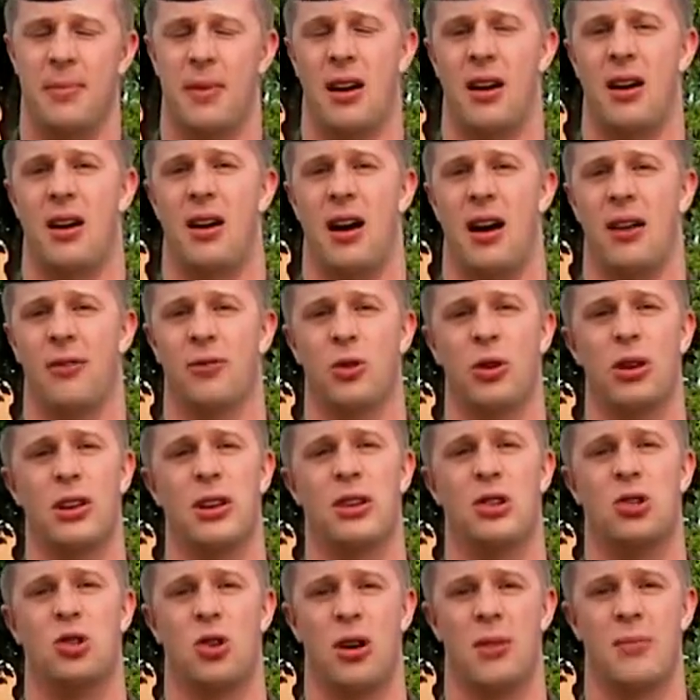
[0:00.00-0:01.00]
I've
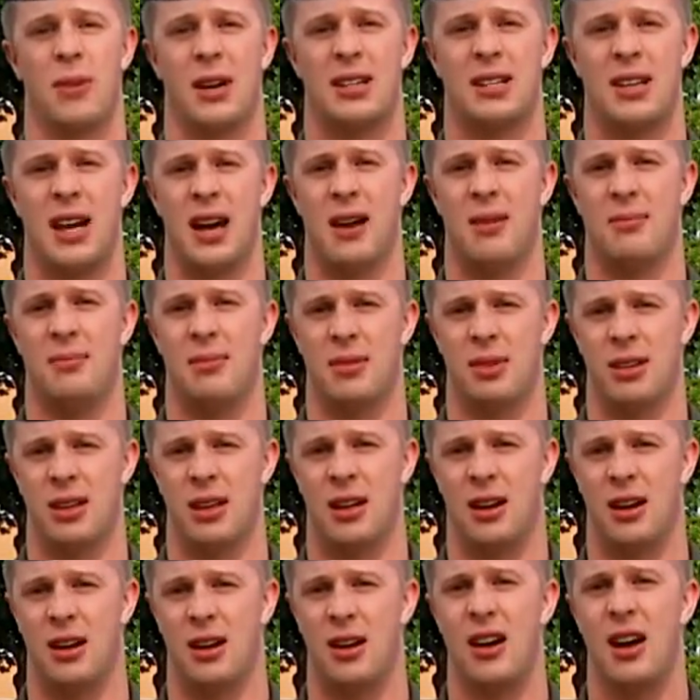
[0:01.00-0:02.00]
really enjoyed my time
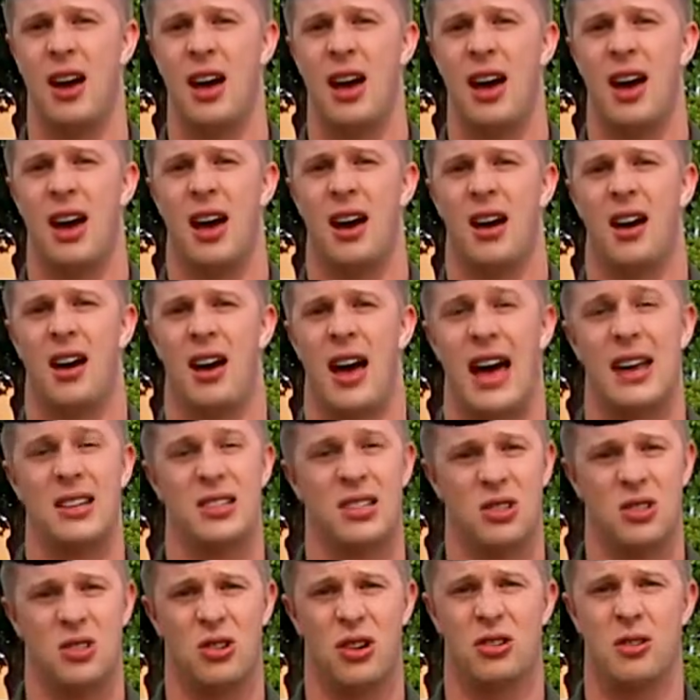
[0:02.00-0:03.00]
here as
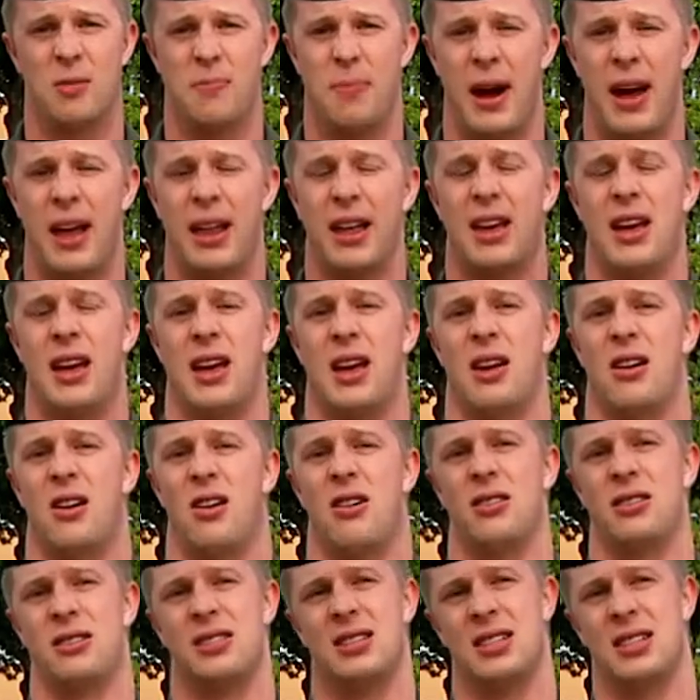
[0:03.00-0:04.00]
an instructor pilot, and
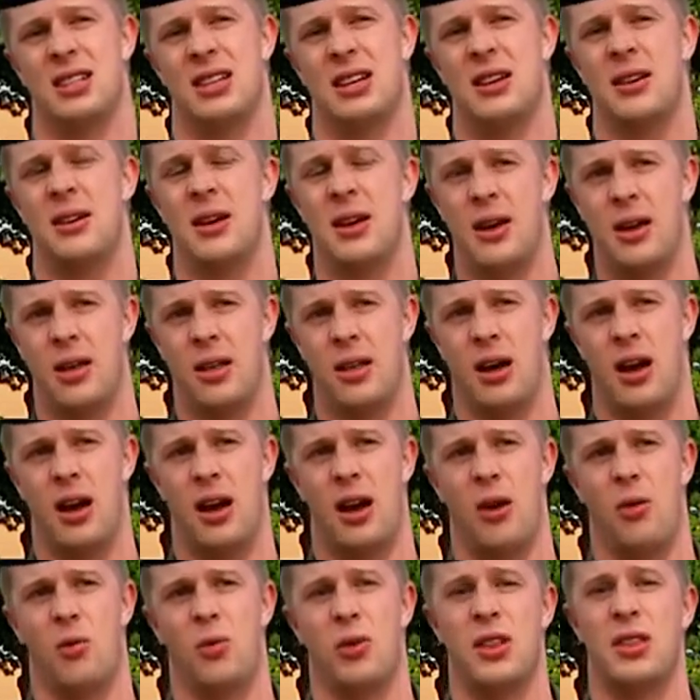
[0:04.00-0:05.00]
honestly,
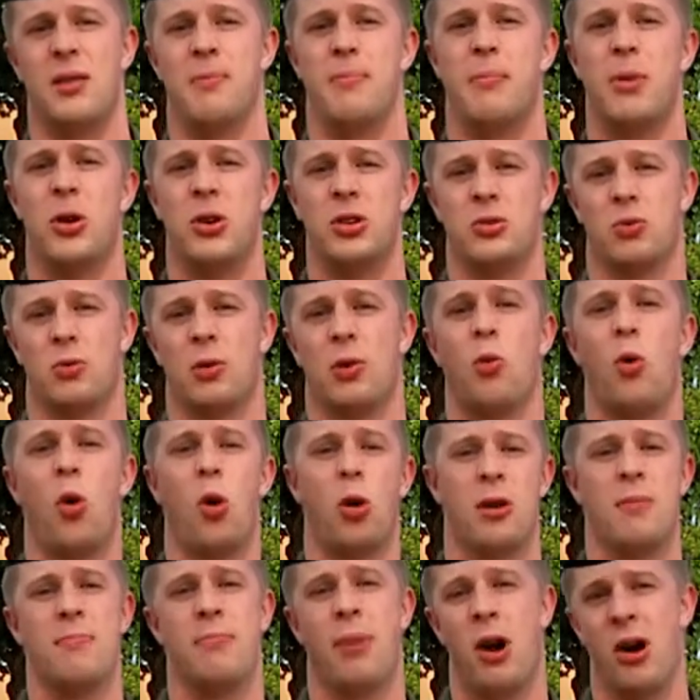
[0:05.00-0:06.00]
one of the most
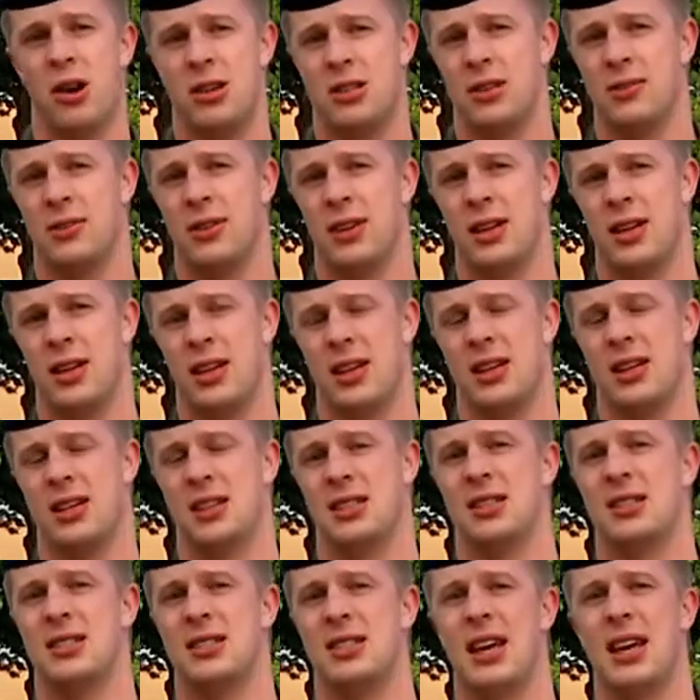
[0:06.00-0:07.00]
rewarding parts of it
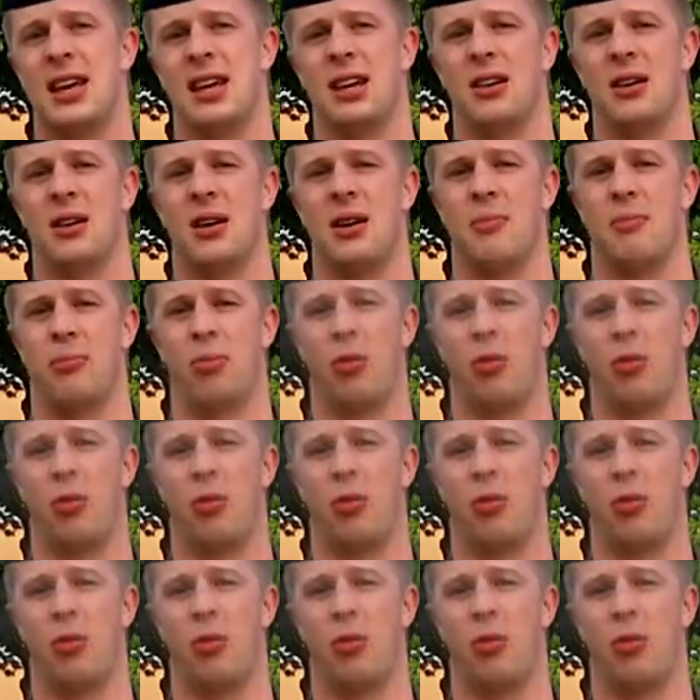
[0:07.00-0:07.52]
is taking a